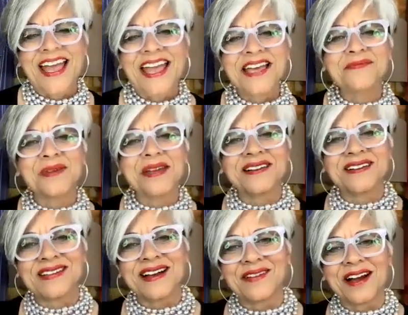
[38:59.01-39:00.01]
And
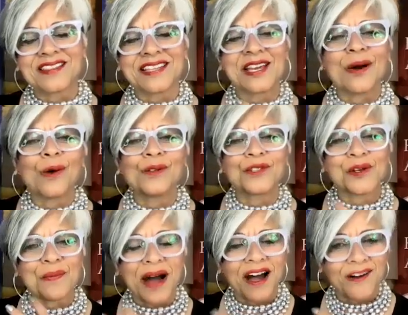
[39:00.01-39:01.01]
because I've got the older
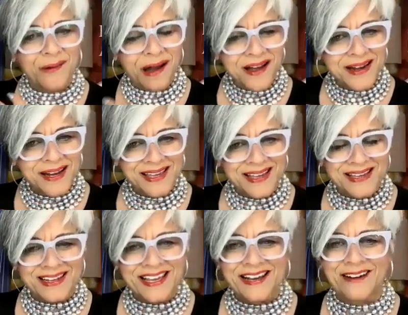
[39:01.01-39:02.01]
Maharani
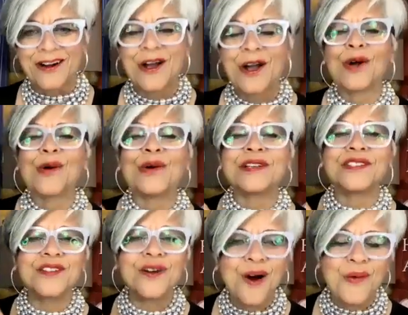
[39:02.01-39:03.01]
in here who is
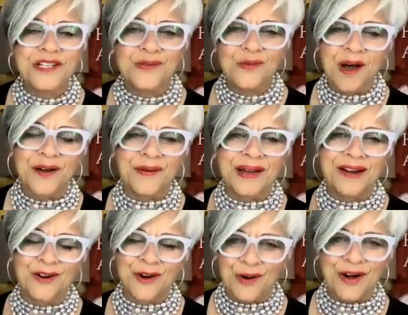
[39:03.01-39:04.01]
always watering
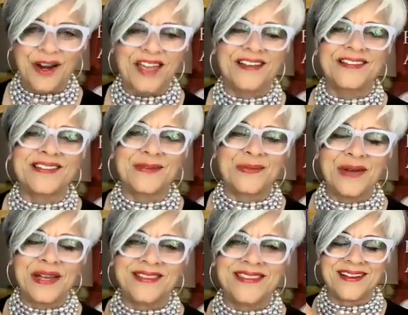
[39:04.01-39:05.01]
her orchids
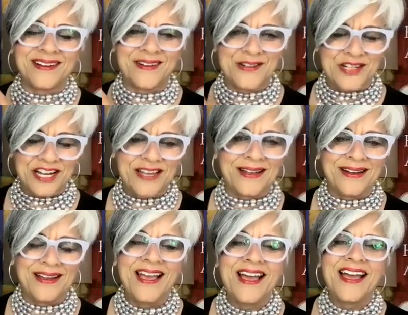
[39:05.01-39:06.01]
with her
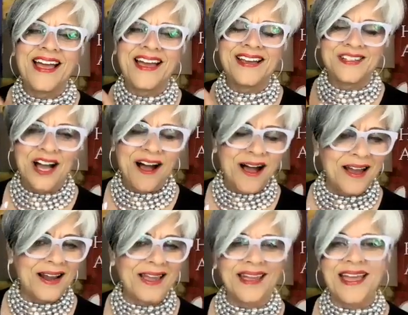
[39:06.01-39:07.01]
gin and
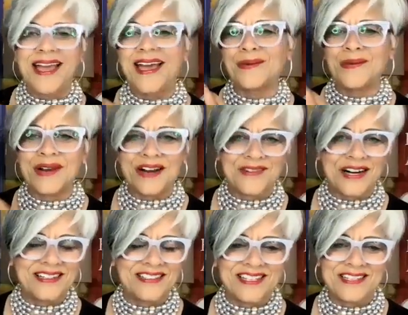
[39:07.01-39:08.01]
tonic and whatever
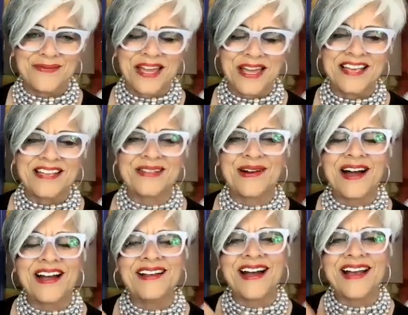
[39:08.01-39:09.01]
else she's making. So
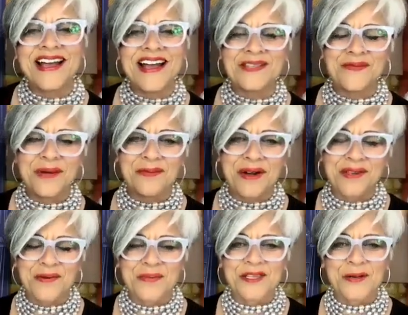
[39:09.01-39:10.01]
I asked my
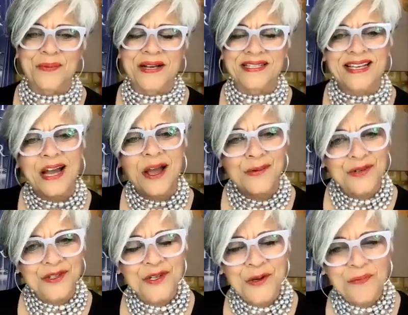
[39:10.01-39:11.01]
brother Madhub, I said,
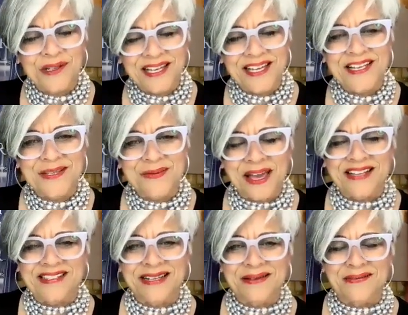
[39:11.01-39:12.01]
would you please make
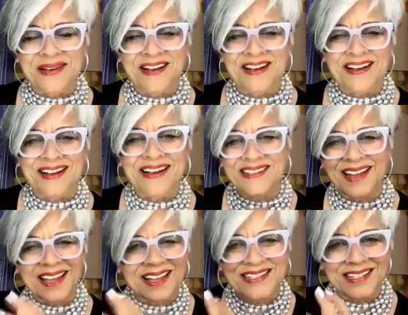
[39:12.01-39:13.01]
some
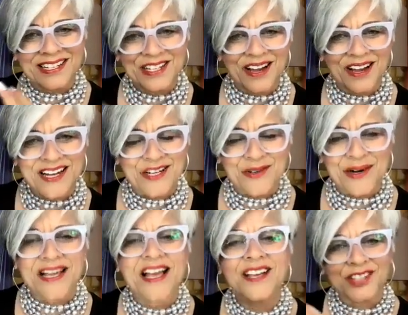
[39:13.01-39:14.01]
like a gin and tonic
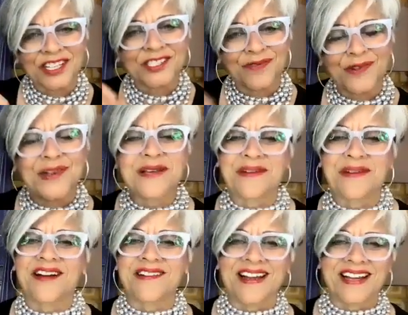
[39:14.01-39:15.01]
drink just for the
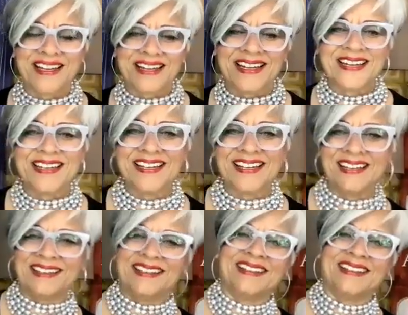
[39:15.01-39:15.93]
Maharani? And he did.